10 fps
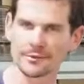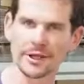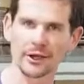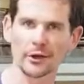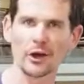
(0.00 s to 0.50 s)

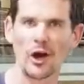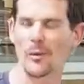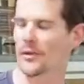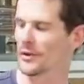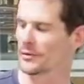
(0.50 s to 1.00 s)
Get a good
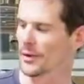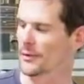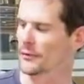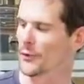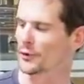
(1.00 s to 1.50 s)
helmet
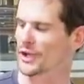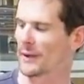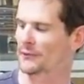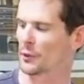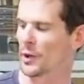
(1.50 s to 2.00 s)
that feels
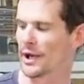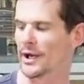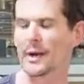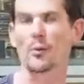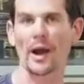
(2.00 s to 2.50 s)
comfortable to
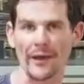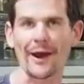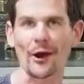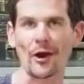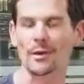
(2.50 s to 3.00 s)
wear, and wear
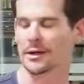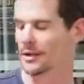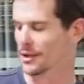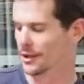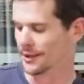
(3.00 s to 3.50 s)
that helmet.
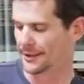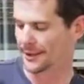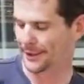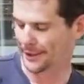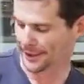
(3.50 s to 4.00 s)

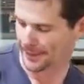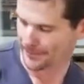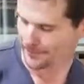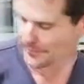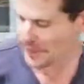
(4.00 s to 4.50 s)

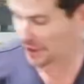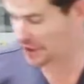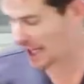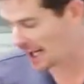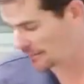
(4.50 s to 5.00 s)
Get a
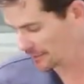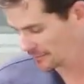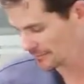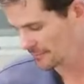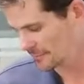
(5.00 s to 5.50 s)
Garmin
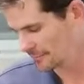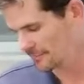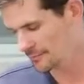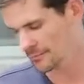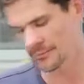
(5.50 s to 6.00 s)

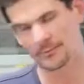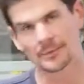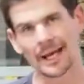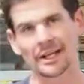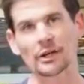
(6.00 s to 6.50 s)

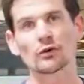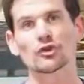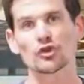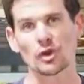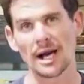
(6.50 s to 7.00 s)
and get on
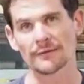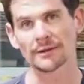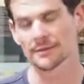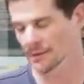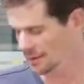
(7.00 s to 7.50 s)

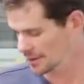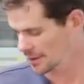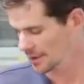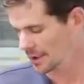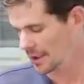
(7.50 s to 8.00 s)

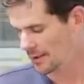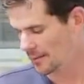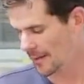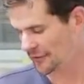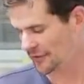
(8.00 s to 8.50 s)
Strava.
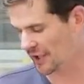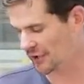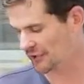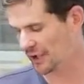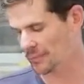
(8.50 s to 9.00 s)
That's the
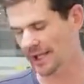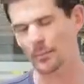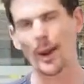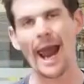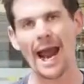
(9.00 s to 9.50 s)
second tip. Get
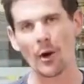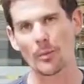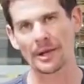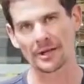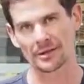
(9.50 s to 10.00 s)
a power
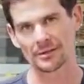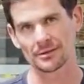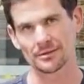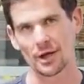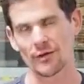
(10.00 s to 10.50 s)
meter.
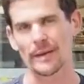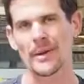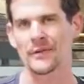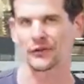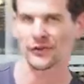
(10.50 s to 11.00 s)
I
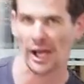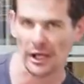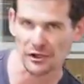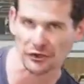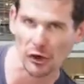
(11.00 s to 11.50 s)
recommend this
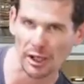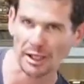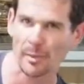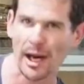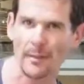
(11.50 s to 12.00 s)
Stages
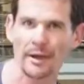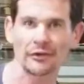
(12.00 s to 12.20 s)
cycling power meter.